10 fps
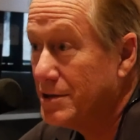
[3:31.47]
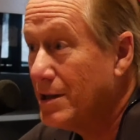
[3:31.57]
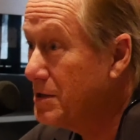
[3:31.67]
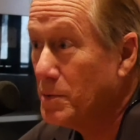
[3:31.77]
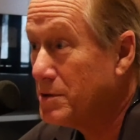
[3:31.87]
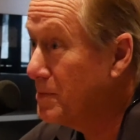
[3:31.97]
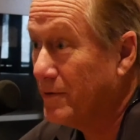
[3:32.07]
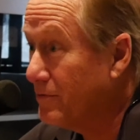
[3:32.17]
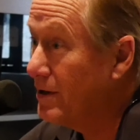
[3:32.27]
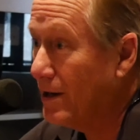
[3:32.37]
It's not supposed to be
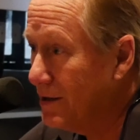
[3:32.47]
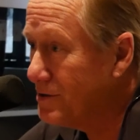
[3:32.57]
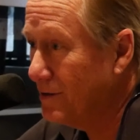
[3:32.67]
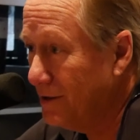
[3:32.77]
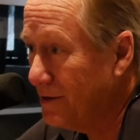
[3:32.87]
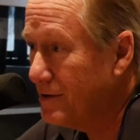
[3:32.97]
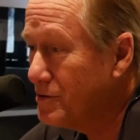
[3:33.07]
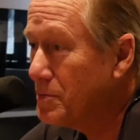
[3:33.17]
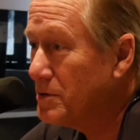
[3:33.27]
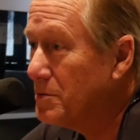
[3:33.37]
a free concert either.
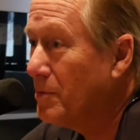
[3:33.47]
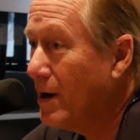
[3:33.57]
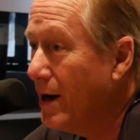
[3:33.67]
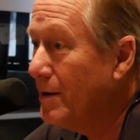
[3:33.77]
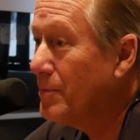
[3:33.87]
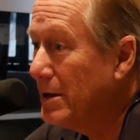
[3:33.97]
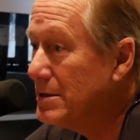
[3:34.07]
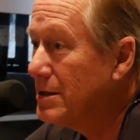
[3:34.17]
You're supposed to buy and pay